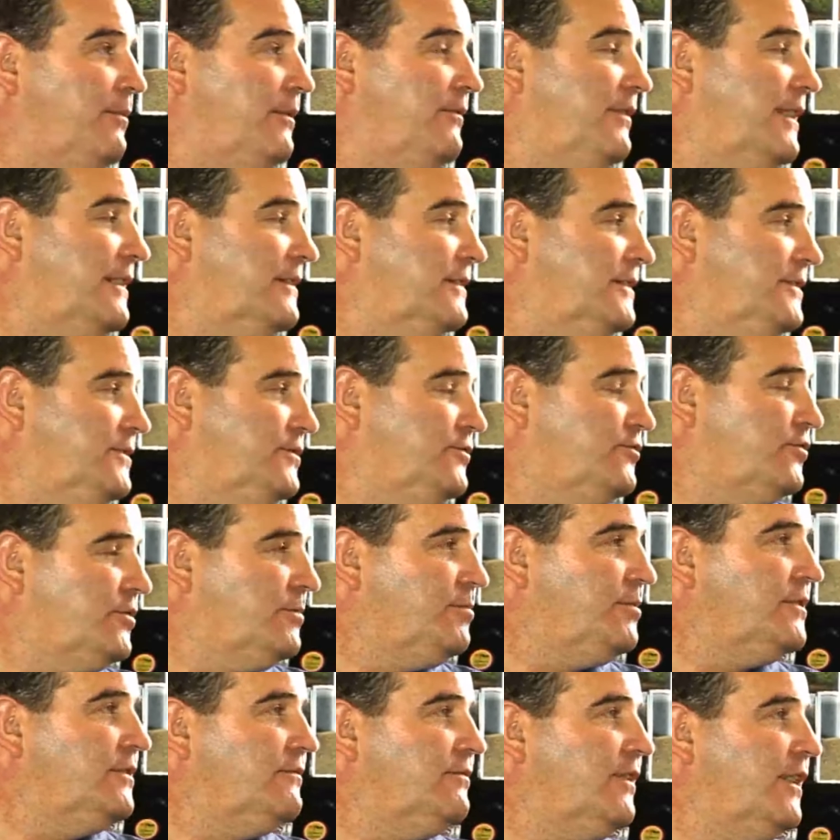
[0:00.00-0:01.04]
We've actually
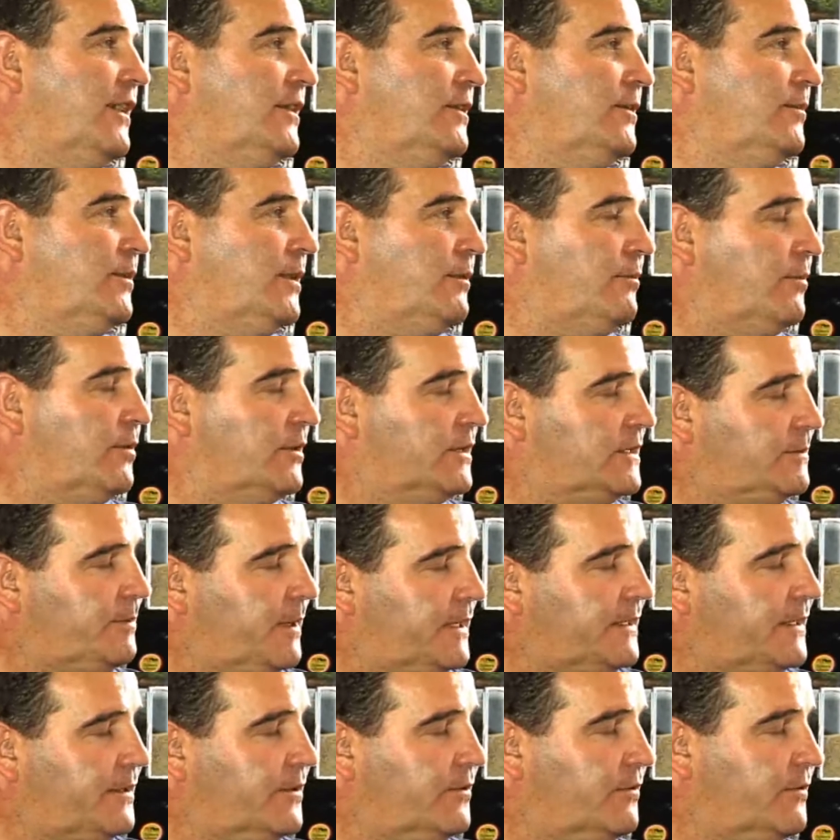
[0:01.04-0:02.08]
tripled the volume that we were
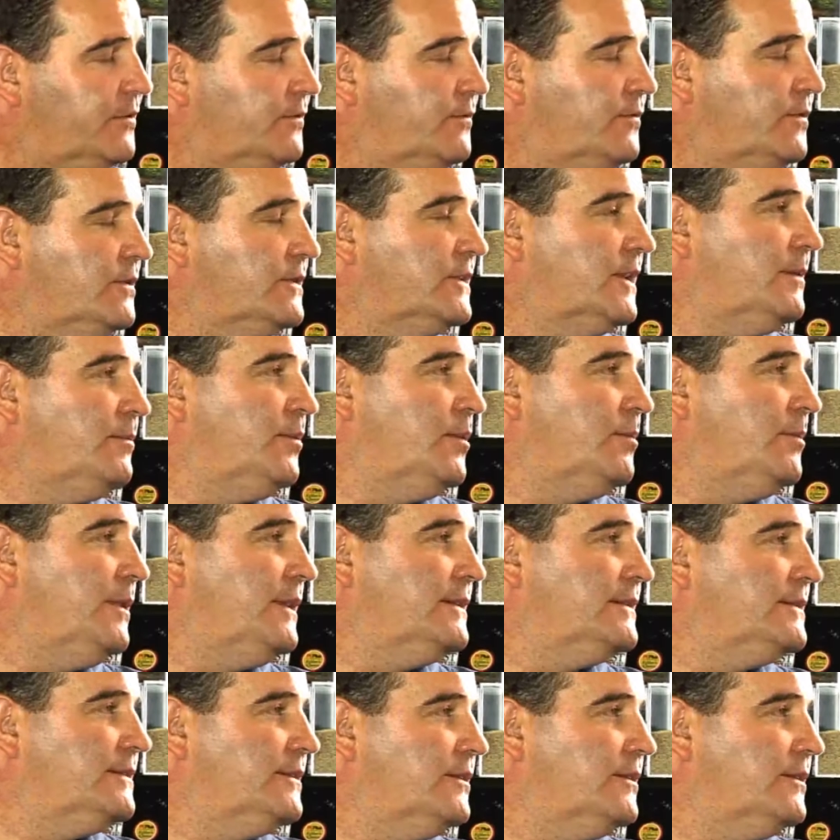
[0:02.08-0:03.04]
expecting over the first couple of months.